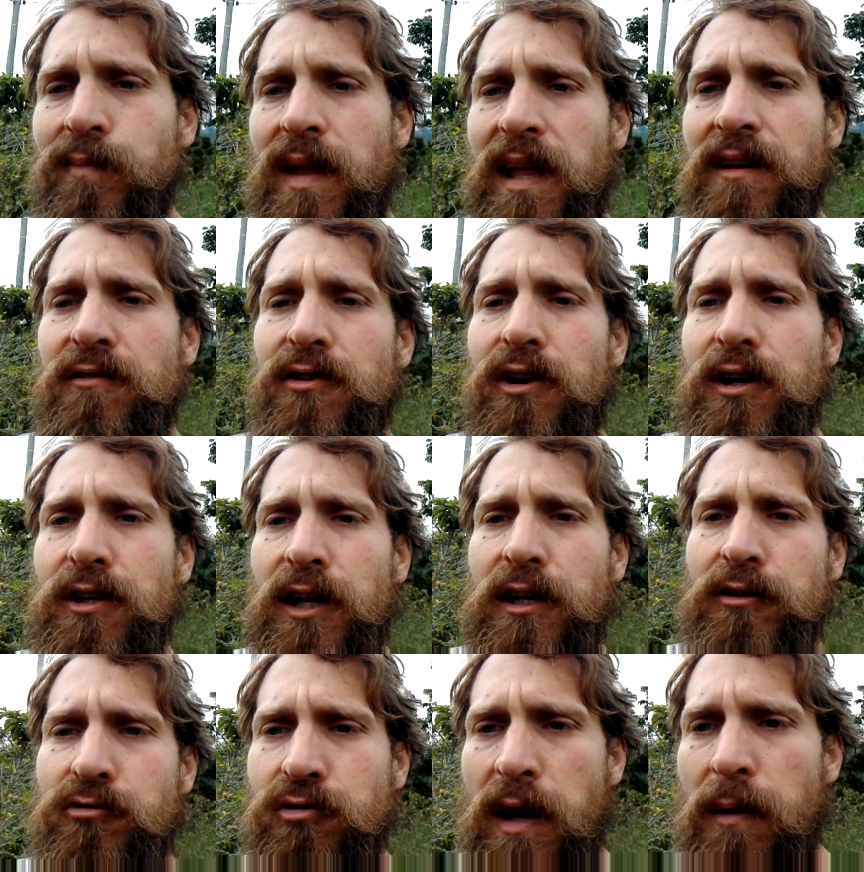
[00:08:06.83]
If you are in
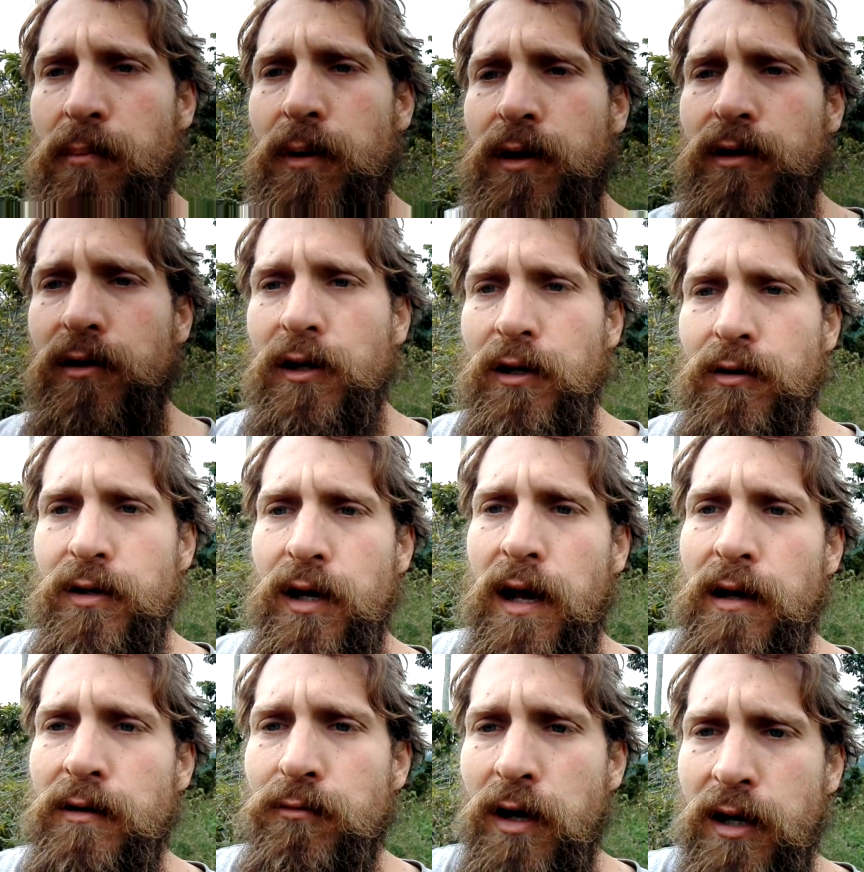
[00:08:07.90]
the tropical area,
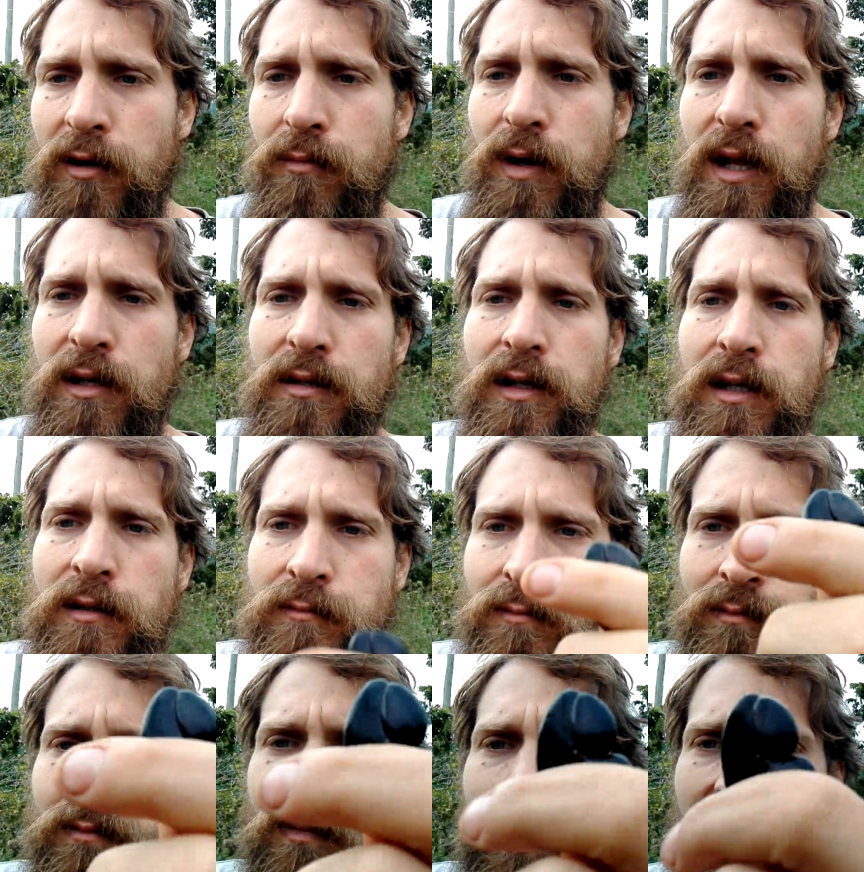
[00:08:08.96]
I recommend
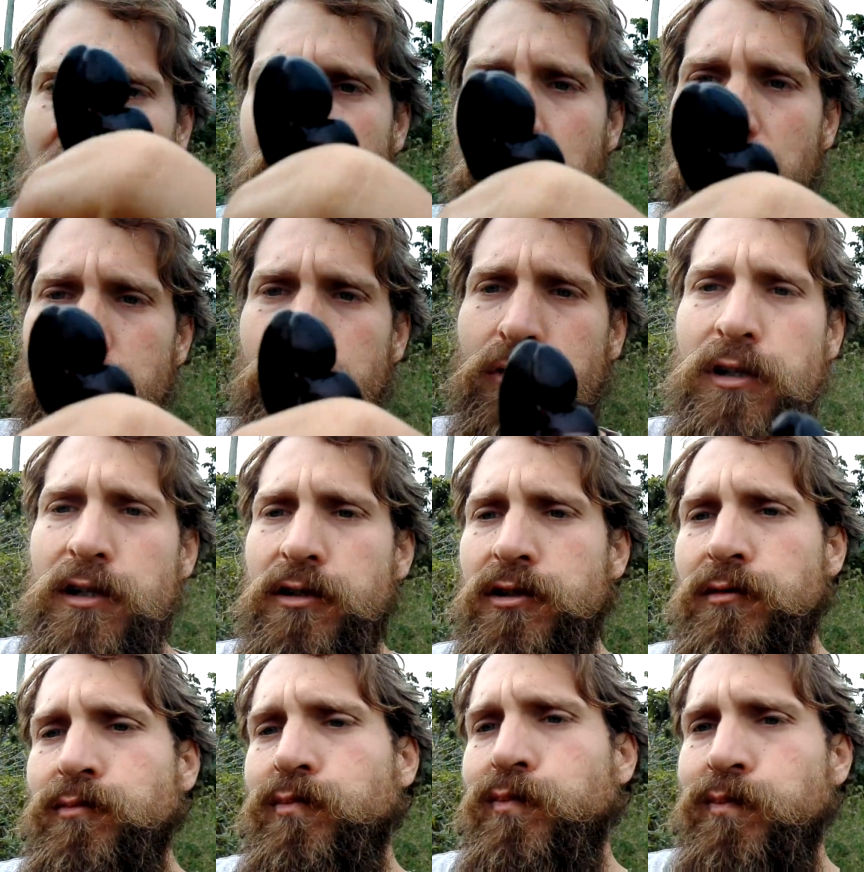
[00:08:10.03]
Ingadulas.